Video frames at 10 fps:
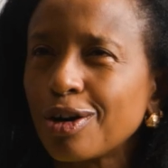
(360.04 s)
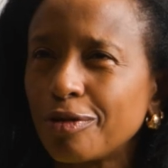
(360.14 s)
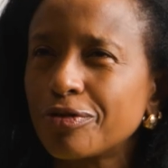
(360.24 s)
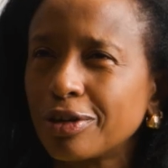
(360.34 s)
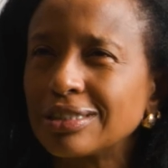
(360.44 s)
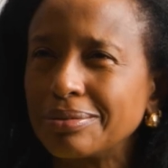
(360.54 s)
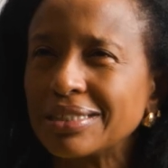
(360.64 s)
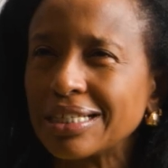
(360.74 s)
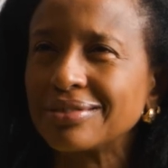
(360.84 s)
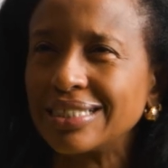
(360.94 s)
confront
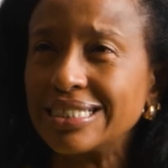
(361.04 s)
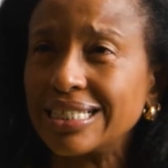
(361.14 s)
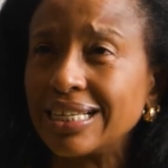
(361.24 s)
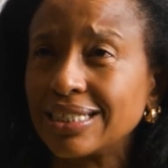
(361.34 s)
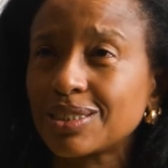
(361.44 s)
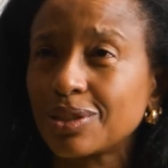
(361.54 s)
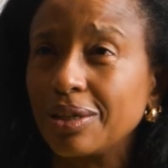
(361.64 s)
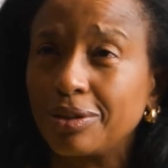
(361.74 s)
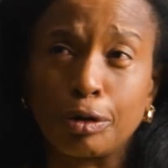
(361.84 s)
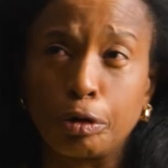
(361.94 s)
themselves and tell us
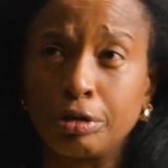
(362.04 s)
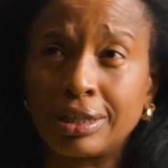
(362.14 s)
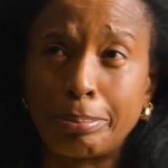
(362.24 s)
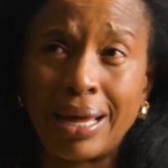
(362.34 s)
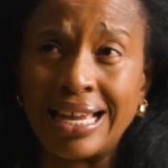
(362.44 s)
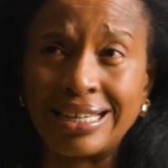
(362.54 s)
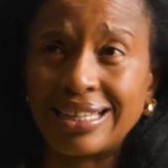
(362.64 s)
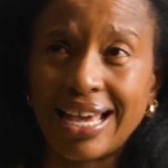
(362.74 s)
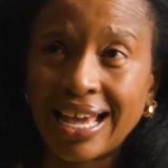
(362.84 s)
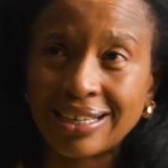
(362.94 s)
the good, the bad,
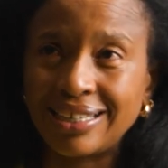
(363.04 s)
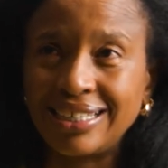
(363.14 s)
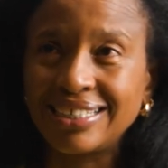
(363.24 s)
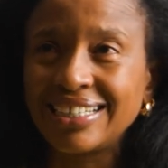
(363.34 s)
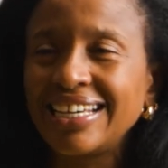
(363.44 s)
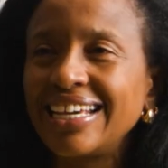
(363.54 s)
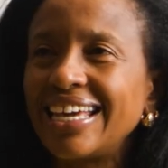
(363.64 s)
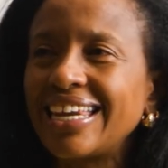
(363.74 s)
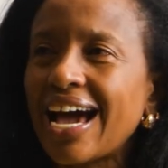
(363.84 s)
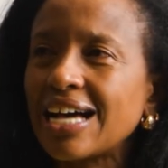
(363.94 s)
and the ugly.
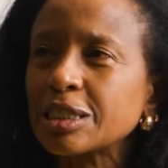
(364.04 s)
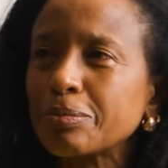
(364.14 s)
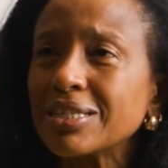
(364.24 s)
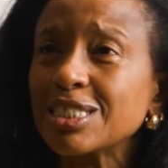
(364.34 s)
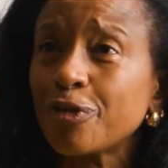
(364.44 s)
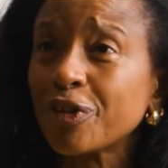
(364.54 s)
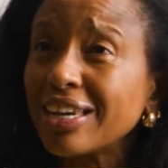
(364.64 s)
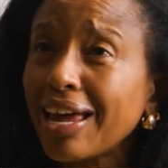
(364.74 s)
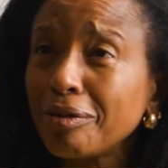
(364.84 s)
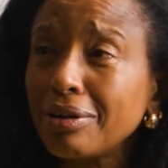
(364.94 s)
And I ask myself,
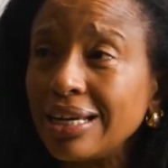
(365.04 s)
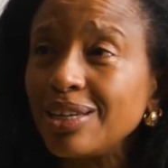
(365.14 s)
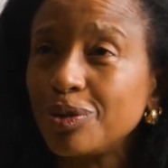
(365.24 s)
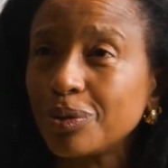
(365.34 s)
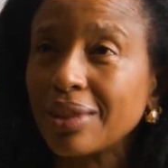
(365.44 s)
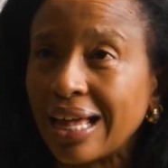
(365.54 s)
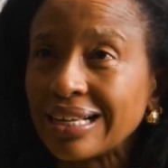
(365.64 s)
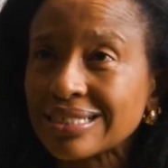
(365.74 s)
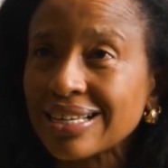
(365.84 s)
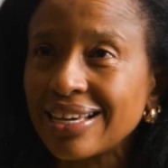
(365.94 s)
can I really do
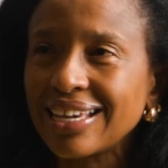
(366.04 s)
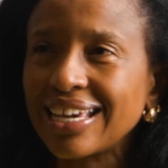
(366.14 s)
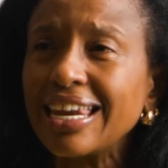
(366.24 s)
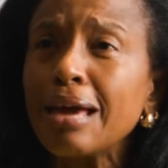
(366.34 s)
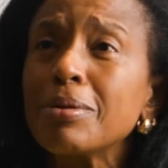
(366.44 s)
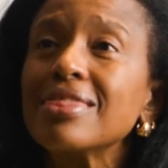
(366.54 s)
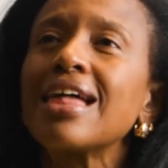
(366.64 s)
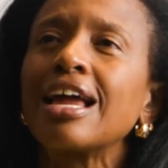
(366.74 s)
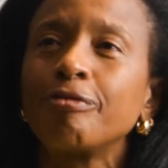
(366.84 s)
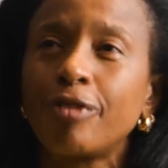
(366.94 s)
that? Can I be
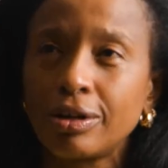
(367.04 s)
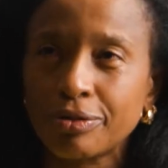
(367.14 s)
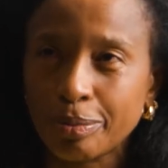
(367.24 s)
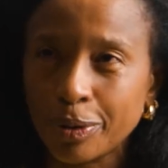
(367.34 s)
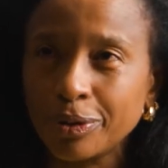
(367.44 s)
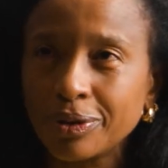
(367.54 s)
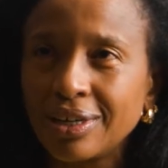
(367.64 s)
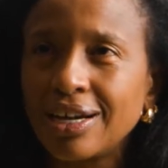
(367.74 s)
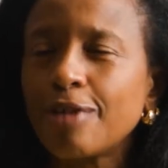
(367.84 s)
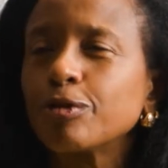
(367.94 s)
that vulnerable?
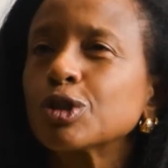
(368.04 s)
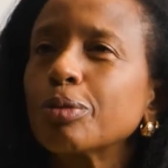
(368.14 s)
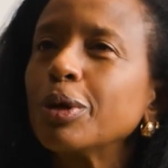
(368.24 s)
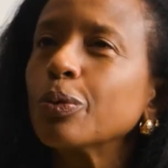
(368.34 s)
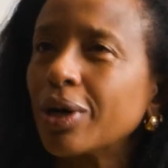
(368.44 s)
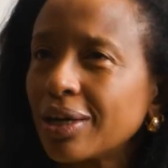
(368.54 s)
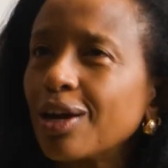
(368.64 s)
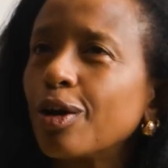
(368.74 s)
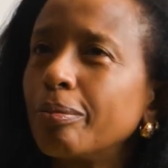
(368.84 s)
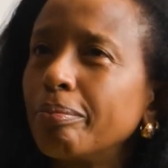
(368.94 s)
I've also been
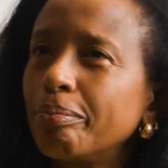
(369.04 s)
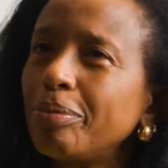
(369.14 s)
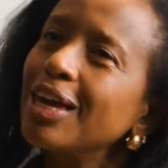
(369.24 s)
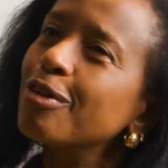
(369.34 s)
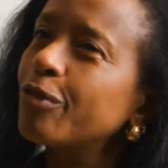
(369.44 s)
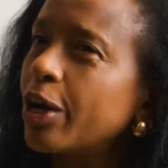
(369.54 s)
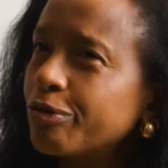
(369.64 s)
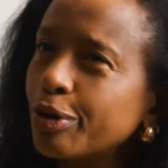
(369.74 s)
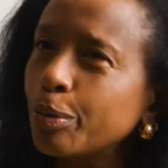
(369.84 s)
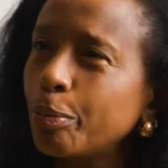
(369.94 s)
working on being
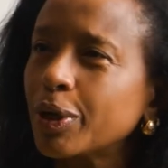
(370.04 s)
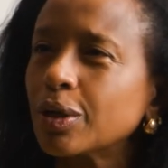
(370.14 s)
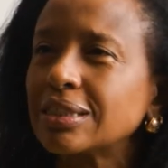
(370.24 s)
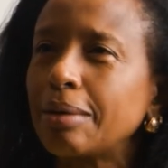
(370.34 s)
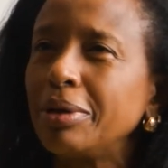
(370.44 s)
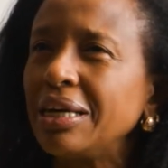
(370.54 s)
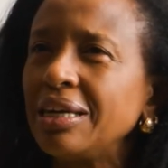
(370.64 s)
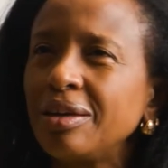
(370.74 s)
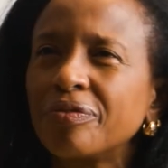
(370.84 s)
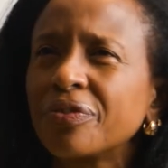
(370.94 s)
vulnerable because I
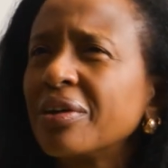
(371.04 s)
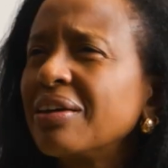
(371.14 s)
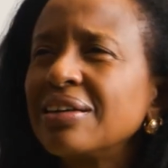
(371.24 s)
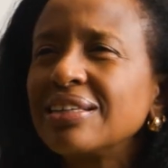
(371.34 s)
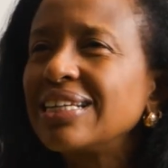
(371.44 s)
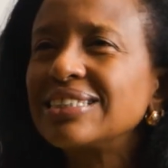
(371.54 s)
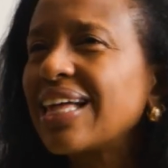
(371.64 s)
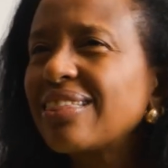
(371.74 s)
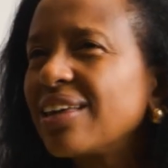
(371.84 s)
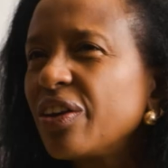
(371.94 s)
believe there's
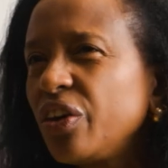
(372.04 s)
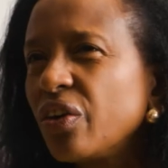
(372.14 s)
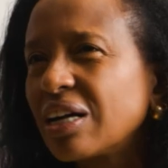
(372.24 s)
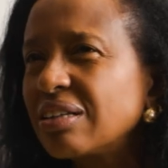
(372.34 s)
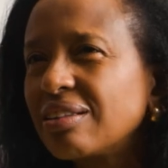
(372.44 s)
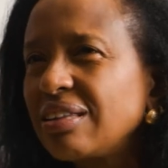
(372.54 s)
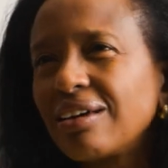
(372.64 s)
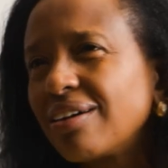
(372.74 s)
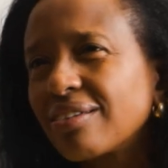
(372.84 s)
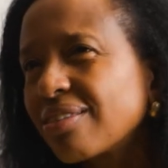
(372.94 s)
nothing new under
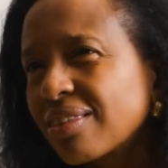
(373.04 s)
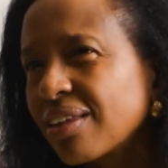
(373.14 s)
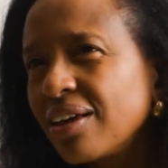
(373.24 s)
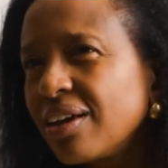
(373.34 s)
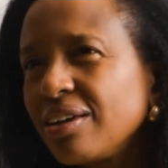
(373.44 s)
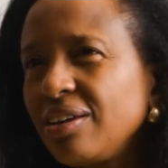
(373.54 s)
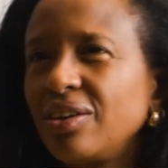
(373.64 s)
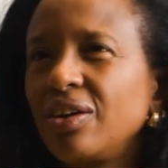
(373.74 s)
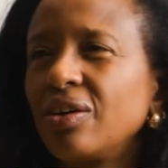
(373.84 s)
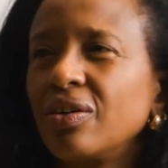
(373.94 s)
the earth.
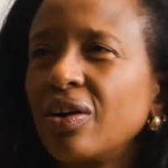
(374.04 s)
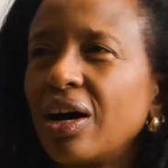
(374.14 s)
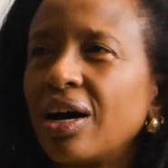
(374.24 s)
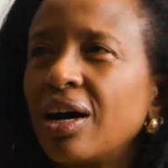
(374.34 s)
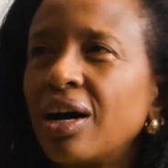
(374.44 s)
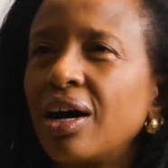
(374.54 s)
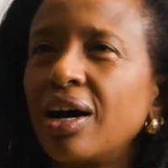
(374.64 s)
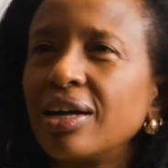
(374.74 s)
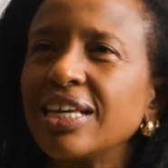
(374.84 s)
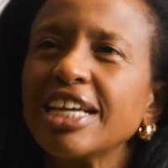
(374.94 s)
You know,
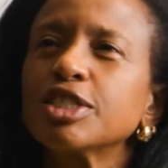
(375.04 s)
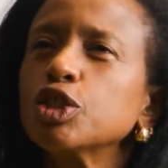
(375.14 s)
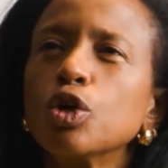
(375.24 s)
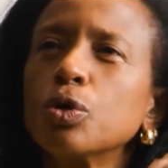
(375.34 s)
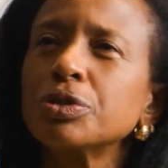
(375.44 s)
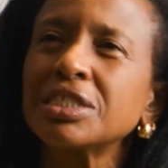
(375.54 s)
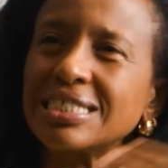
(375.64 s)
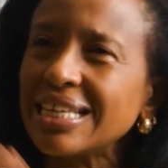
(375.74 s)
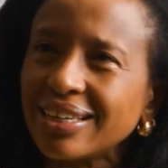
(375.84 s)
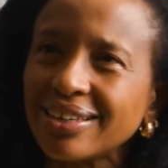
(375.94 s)
there is no
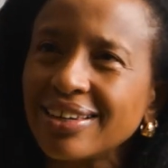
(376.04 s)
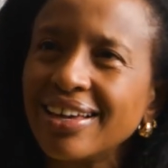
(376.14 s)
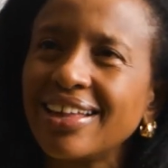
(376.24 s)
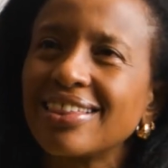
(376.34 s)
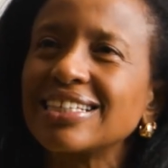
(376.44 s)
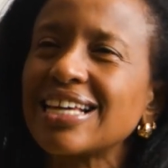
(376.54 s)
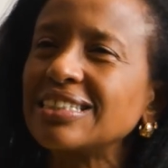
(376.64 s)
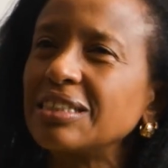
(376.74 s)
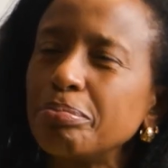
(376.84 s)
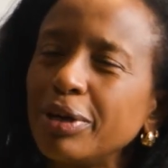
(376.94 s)
sin that
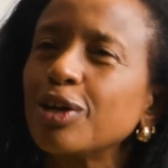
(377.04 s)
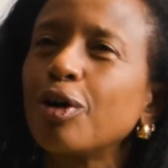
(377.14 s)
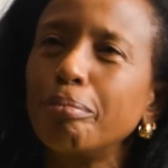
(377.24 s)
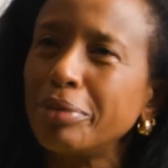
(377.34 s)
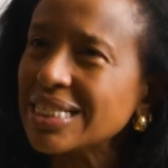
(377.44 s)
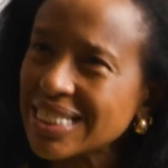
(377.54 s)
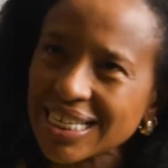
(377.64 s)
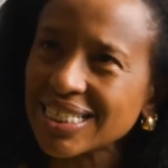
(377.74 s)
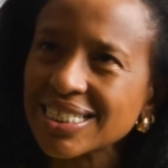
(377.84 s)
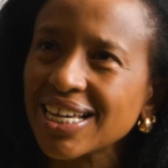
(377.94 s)
hasn't been
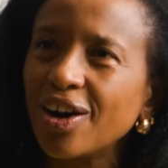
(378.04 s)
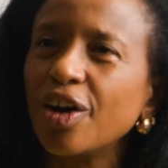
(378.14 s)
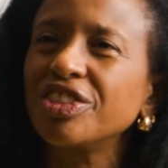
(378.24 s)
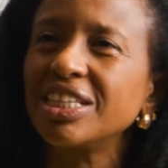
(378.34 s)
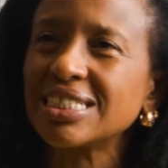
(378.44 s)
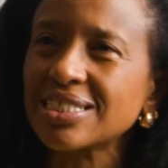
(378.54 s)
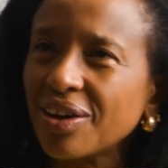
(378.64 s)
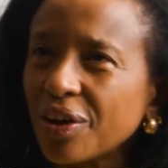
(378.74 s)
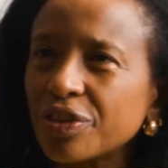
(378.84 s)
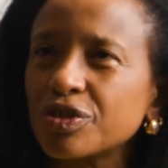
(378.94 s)
committed on this
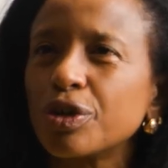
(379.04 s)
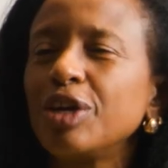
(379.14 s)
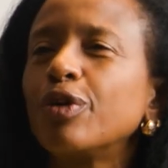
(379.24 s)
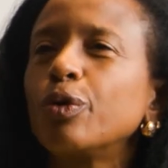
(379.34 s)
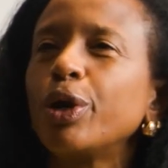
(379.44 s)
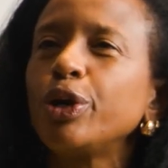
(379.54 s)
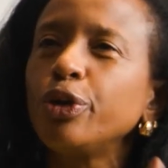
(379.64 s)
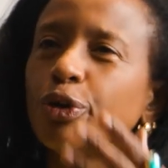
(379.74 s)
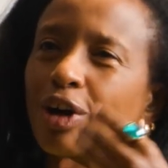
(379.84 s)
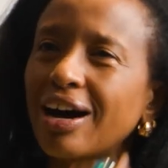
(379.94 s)
earth. So even when
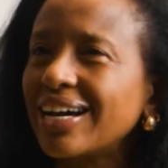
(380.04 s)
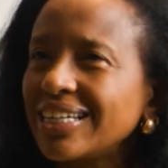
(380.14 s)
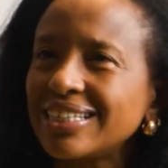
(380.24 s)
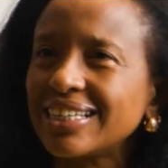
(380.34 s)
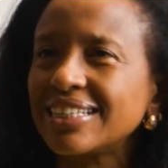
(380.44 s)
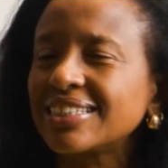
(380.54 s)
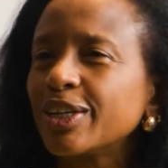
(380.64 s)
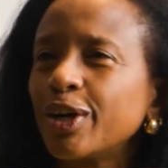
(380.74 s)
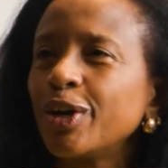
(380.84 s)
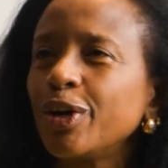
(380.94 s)
you hide it,
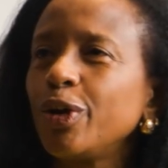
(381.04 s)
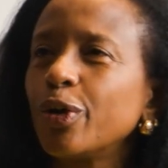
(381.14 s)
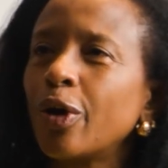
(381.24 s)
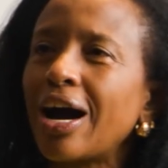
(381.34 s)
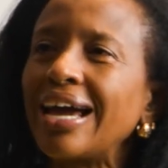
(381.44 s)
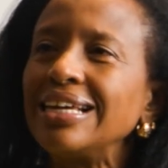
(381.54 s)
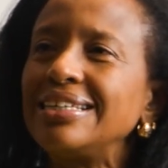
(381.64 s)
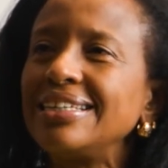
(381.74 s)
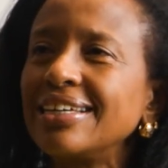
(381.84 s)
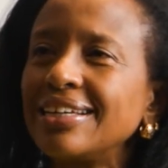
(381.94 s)
you're
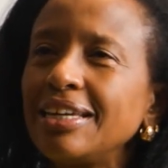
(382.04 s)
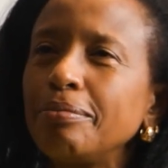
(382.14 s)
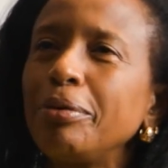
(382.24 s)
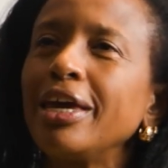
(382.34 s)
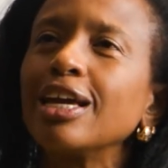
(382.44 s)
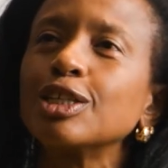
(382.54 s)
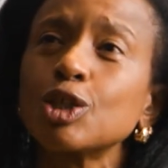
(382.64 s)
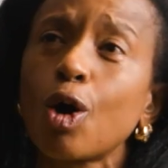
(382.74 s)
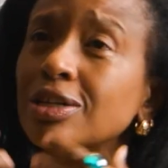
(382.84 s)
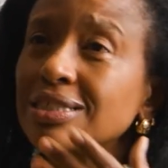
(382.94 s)
ideally being
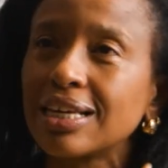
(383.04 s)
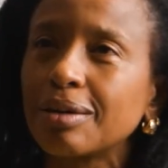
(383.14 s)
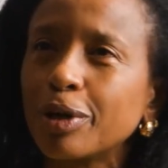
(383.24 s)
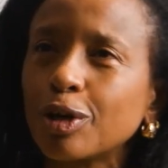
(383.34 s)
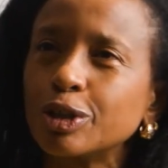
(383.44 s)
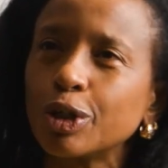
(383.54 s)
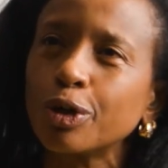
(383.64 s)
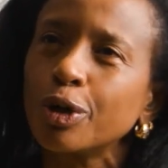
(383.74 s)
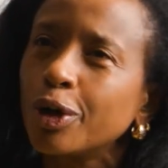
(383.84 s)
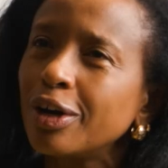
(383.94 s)
toxic because
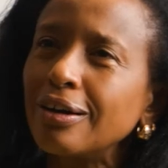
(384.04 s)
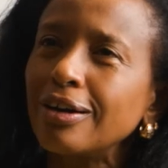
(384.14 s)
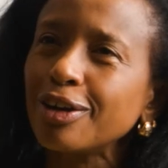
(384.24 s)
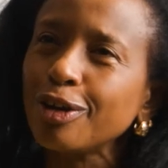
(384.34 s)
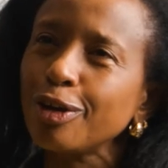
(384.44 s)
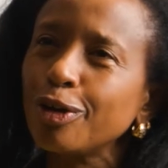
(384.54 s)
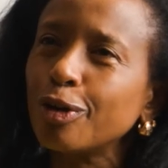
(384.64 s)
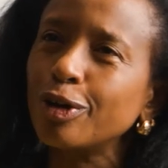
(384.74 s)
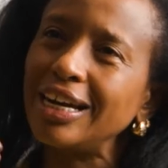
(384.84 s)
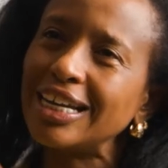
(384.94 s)

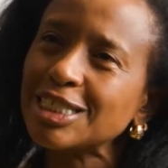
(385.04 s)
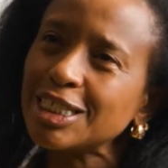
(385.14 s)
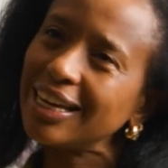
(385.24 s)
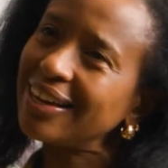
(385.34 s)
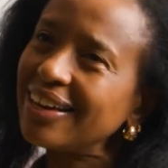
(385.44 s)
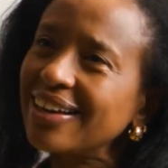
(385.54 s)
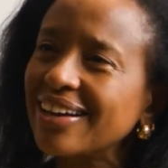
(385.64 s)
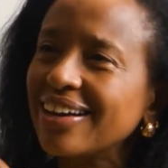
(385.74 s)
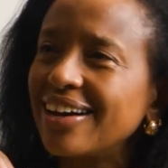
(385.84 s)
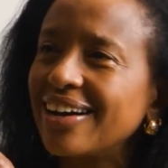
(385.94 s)
you're letting,